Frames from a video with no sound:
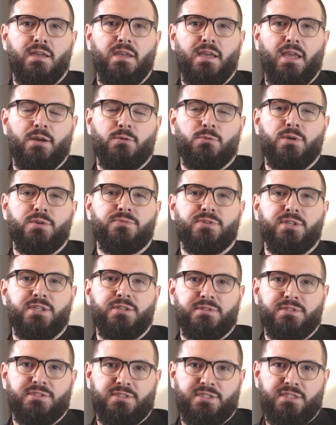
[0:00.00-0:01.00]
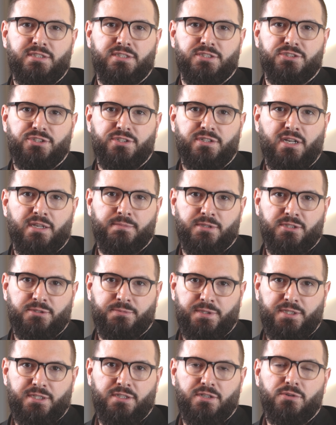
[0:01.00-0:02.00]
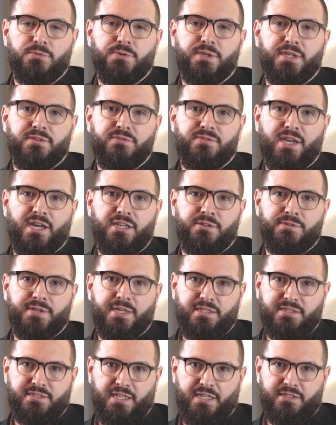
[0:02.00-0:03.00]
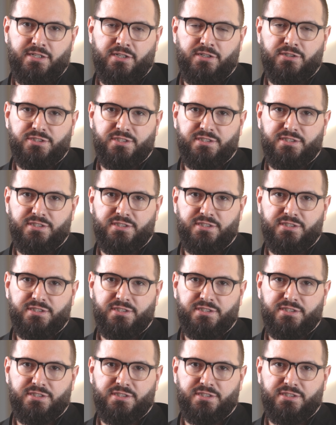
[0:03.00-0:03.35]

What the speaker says: At what frequency does your MSP reevaluate technology